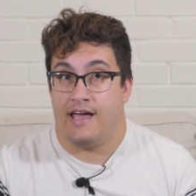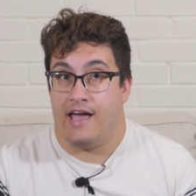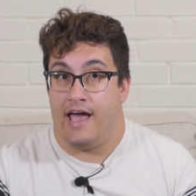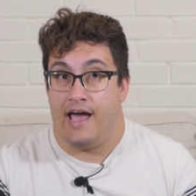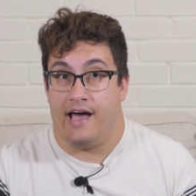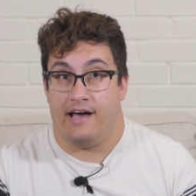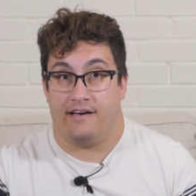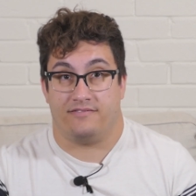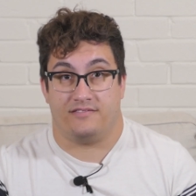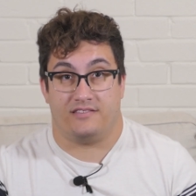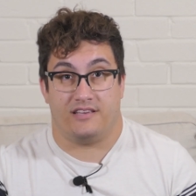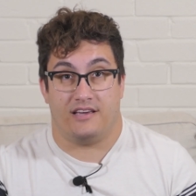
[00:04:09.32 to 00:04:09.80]

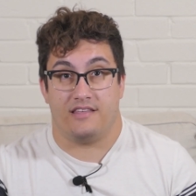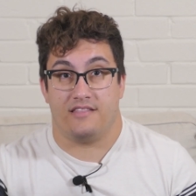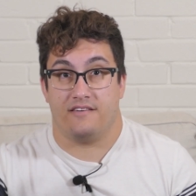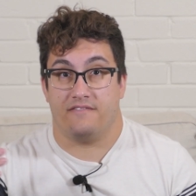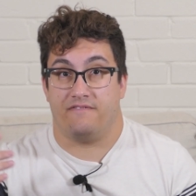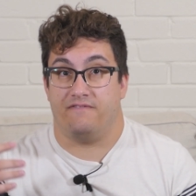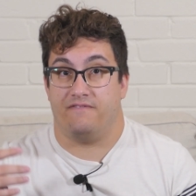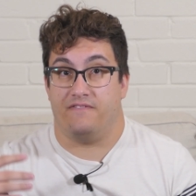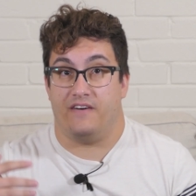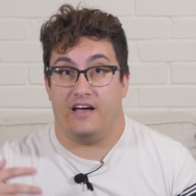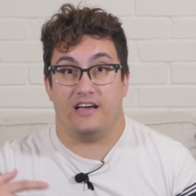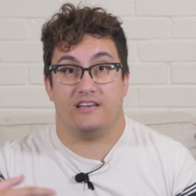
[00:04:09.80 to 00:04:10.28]
Half say
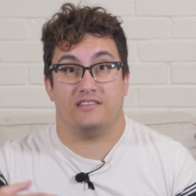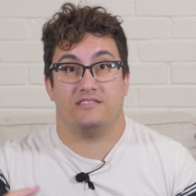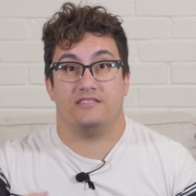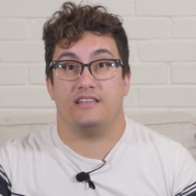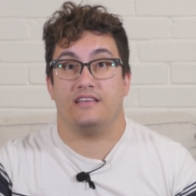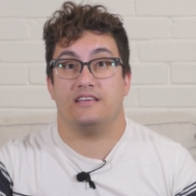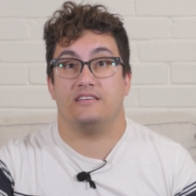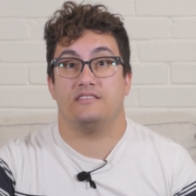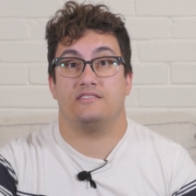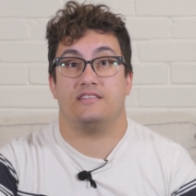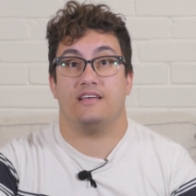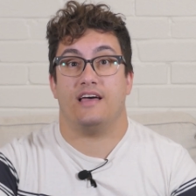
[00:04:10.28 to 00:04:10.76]
the Fed
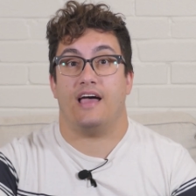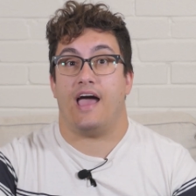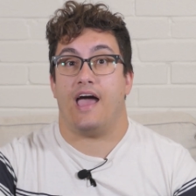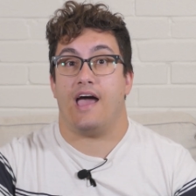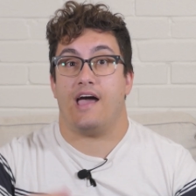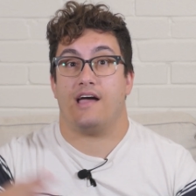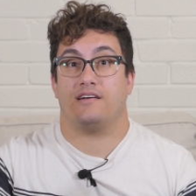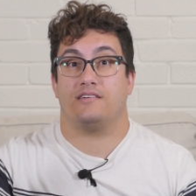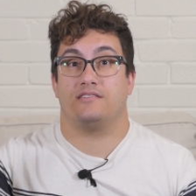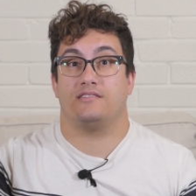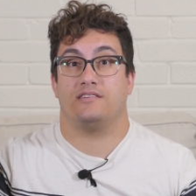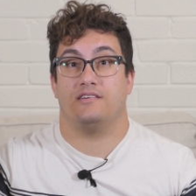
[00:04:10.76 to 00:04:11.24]
needs to
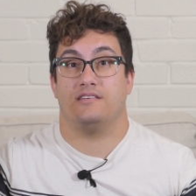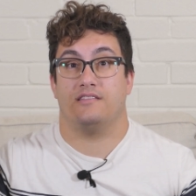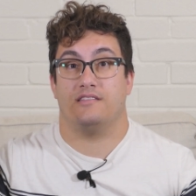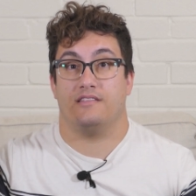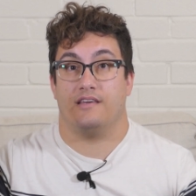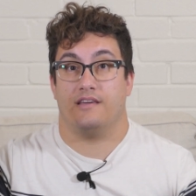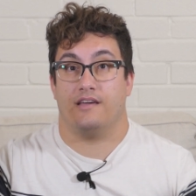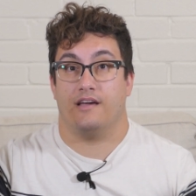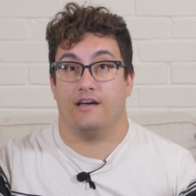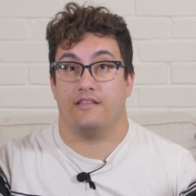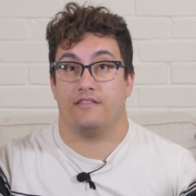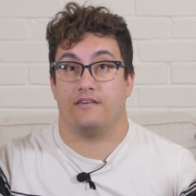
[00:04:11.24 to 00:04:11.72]
act,
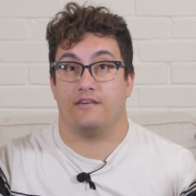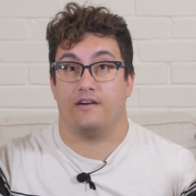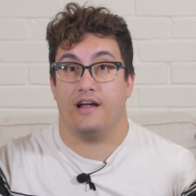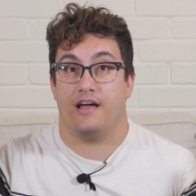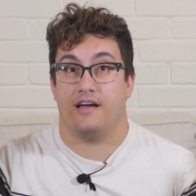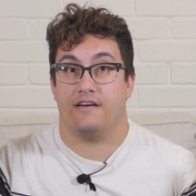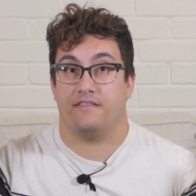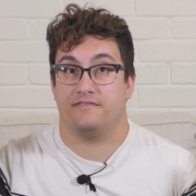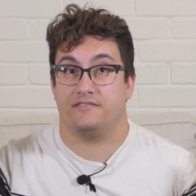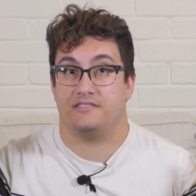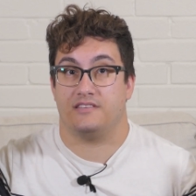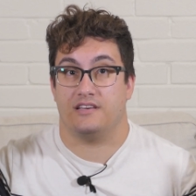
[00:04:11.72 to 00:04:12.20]
the other
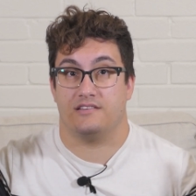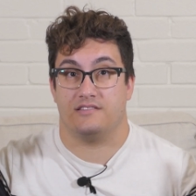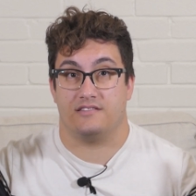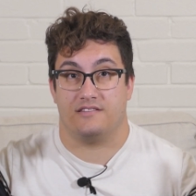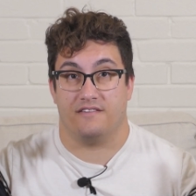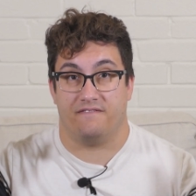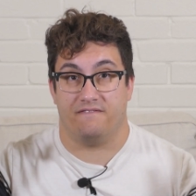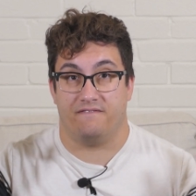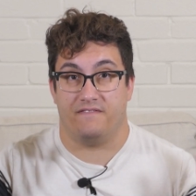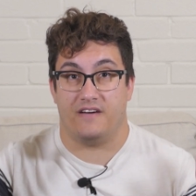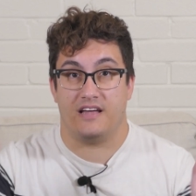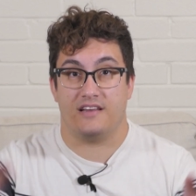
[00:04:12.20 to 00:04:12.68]
half says
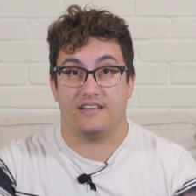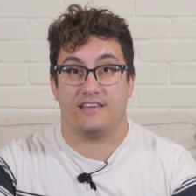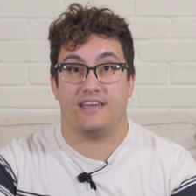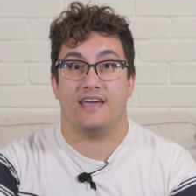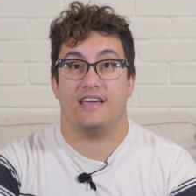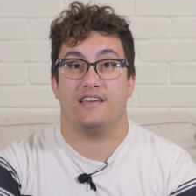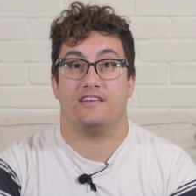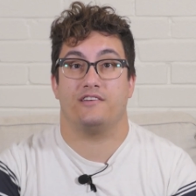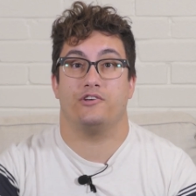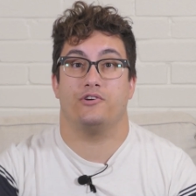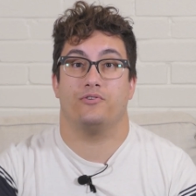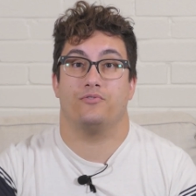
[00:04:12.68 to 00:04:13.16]
the Fed
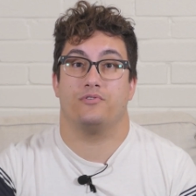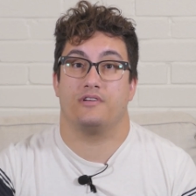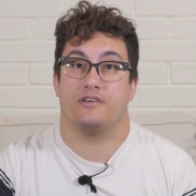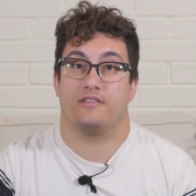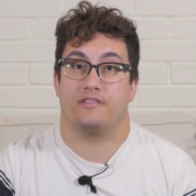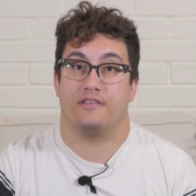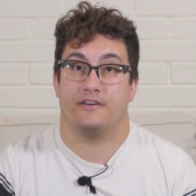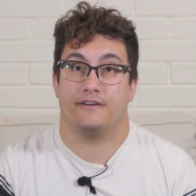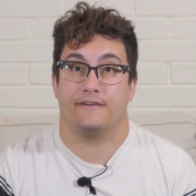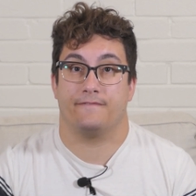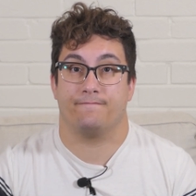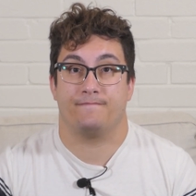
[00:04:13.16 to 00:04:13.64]
can't do
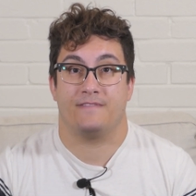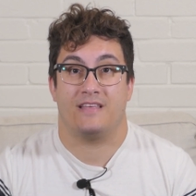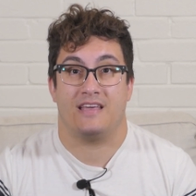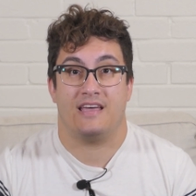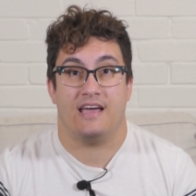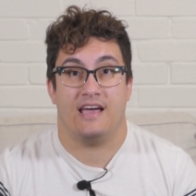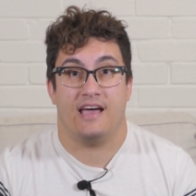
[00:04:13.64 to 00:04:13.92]
anything.